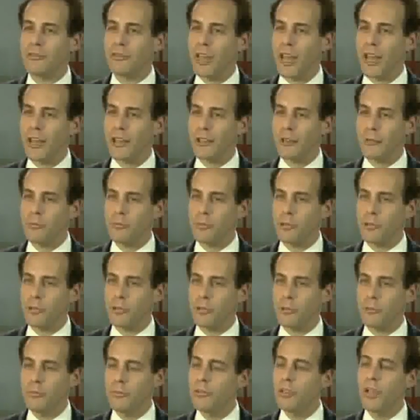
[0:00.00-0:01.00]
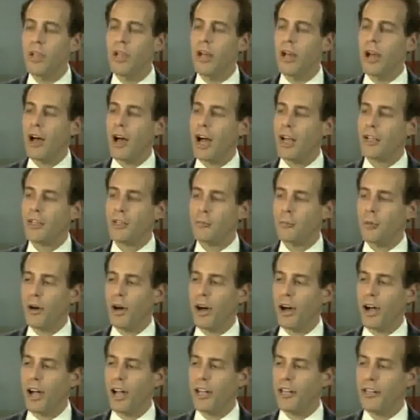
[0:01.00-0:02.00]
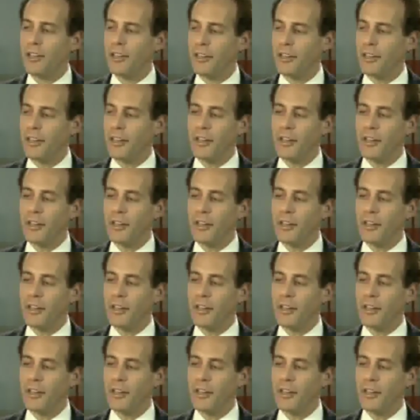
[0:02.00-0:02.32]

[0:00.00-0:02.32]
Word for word: of vacuum tubes, occupied